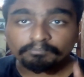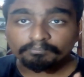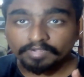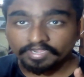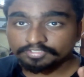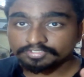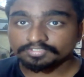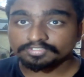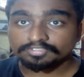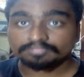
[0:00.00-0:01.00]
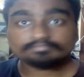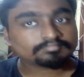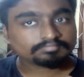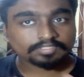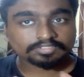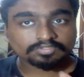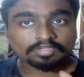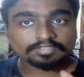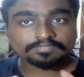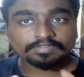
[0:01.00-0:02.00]
Predictions. That's all
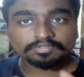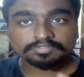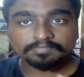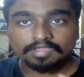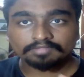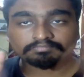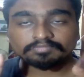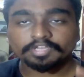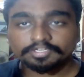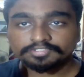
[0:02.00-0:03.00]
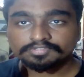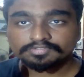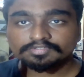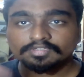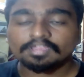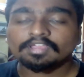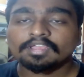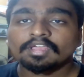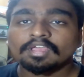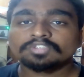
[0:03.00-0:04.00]
this video is about. Predictions.
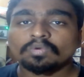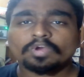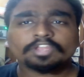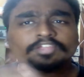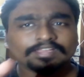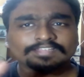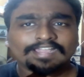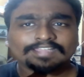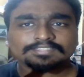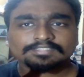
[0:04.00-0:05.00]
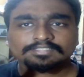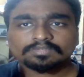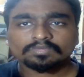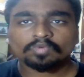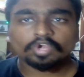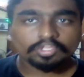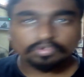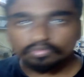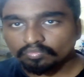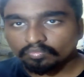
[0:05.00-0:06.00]
So what do you think, guys? What do
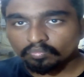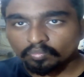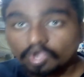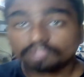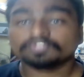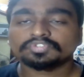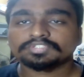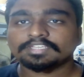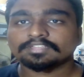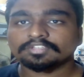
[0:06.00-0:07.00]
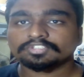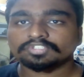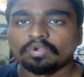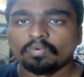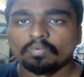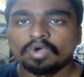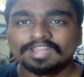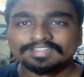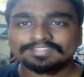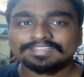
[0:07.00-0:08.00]
you want to see in this show? What
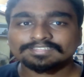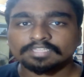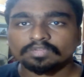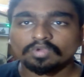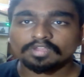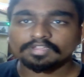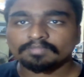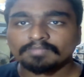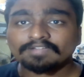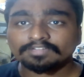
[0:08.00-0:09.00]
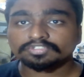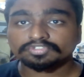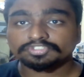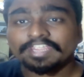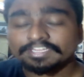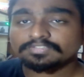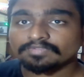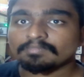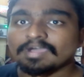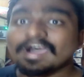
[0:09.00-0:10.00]
are the things that you want Marvel to change
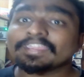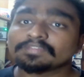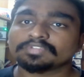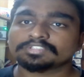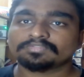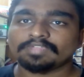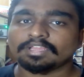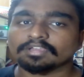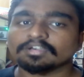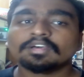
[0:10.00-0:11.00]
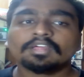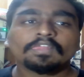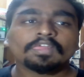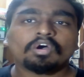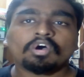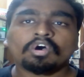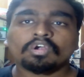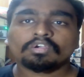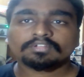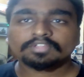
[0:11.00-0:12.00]
from Iron Fist's failure?
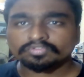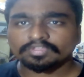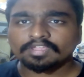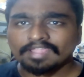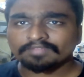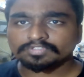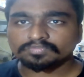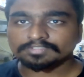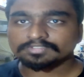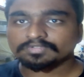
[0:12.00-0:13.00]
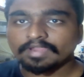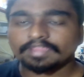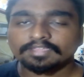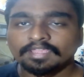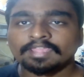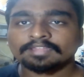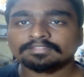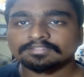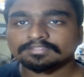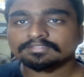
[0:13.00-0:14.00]
Or you think Iron Fist was great
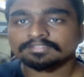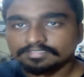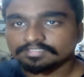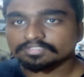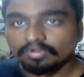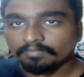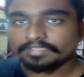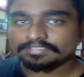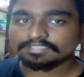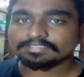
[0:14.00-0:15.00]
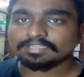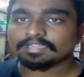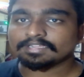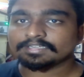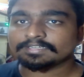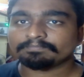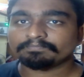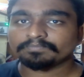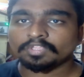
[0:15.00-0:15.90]
and this is going to be just like the